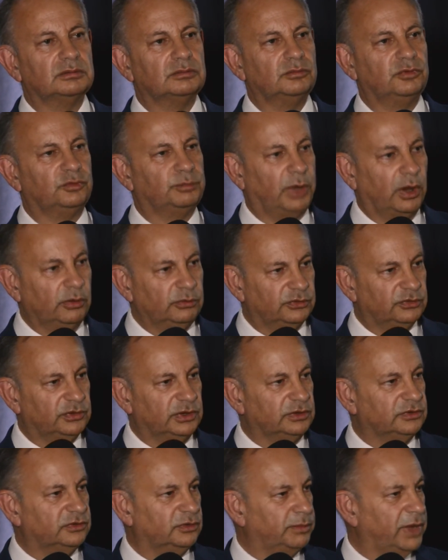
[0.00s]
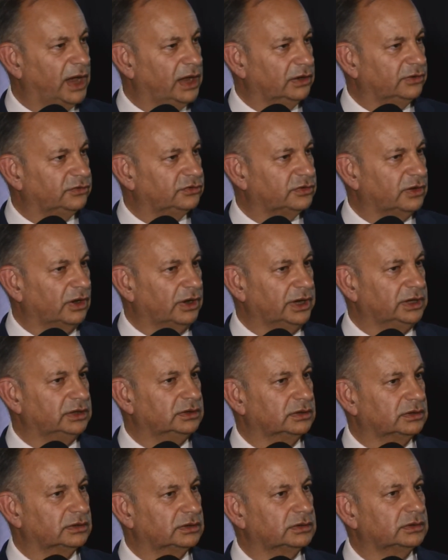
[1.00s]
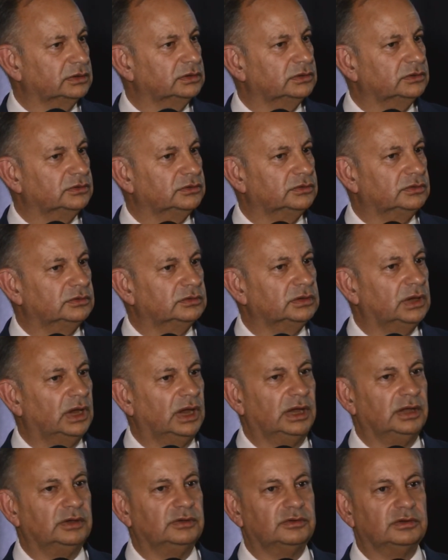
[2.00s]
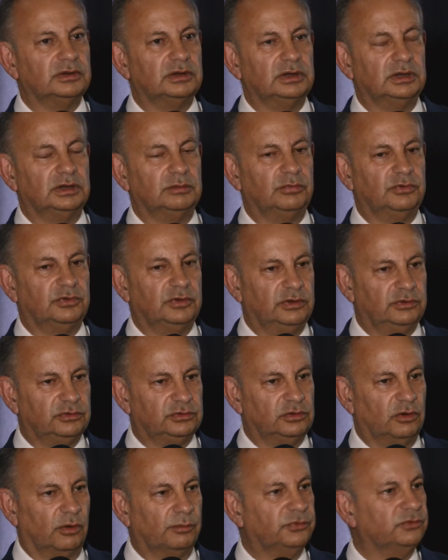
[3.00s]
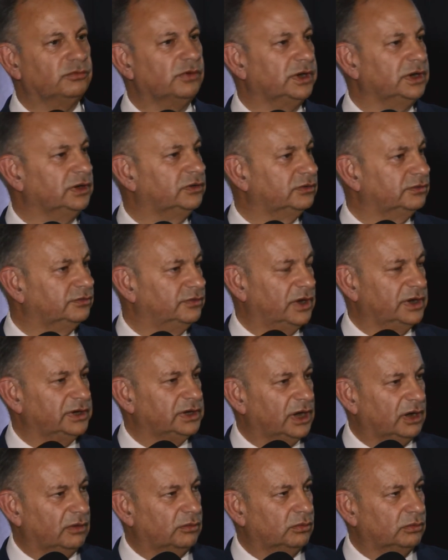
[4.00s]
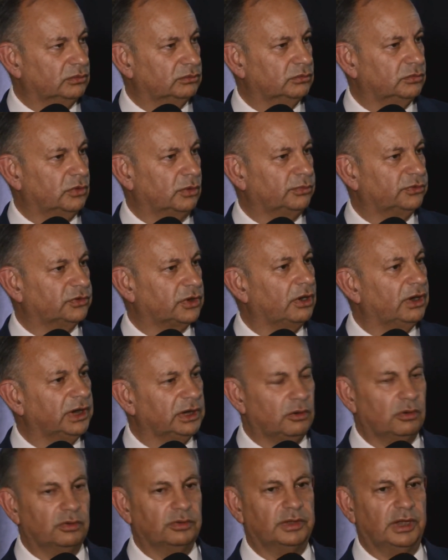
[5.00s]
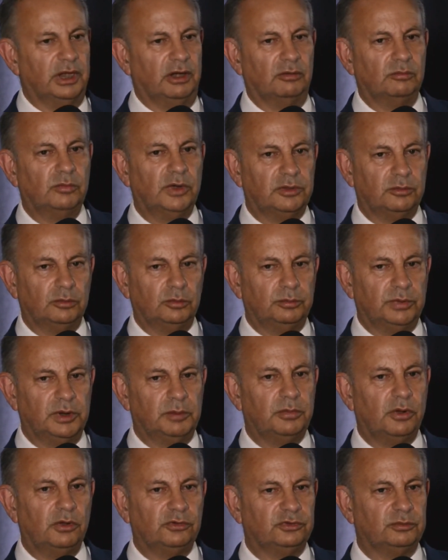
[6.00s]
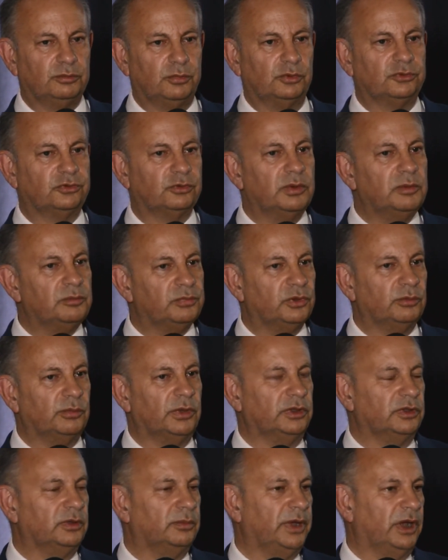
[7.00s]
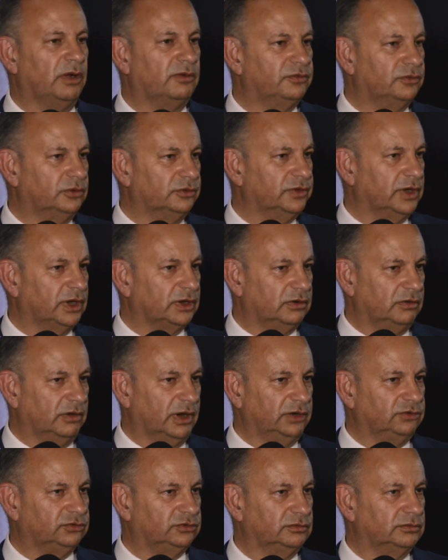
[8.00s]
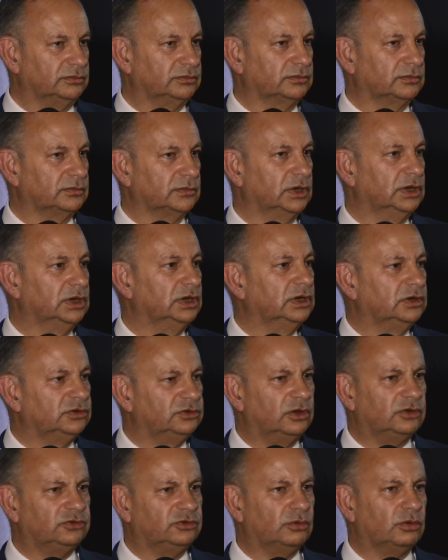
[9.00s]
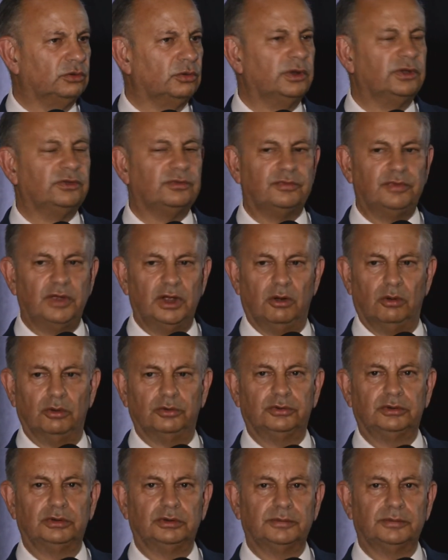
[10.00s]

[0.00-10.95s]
was posted to Palestine, and it was his job to really to find out what was going on there and whether it would be possible to implement the Balfour Declaration. Churchill always felt